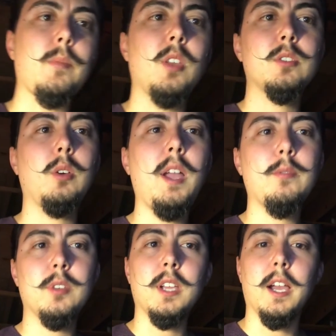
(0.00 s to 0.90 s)
So
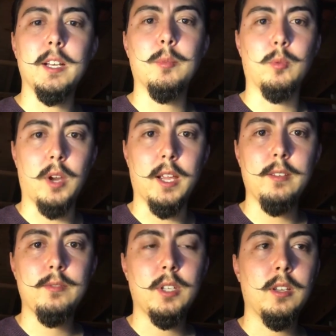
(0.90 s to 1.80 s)
after the item
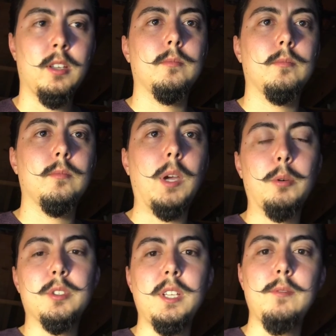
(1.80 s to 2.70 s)
arrived, I
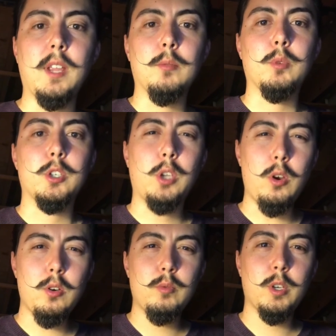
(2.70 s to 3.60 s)
received a
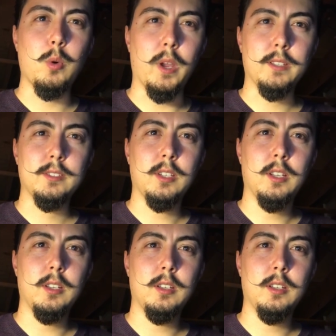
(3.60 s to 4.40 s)
return request